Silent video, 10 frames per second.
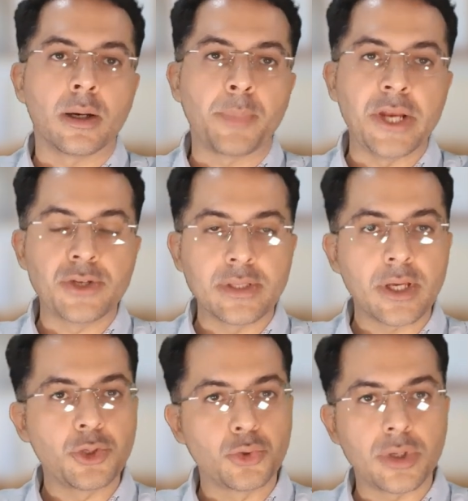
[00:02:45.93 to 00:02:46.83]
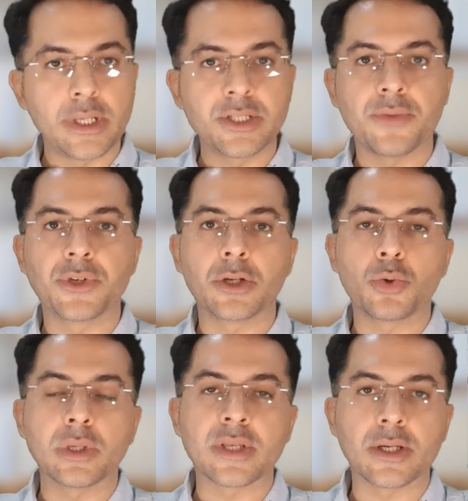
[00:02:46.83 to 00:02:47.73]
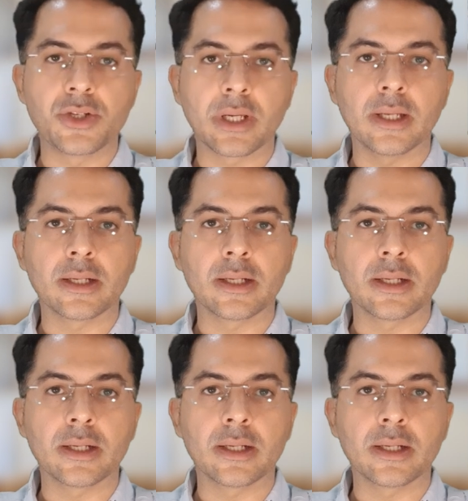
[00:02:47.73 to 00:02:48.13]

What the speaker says: Patients are usually shifted to a surgical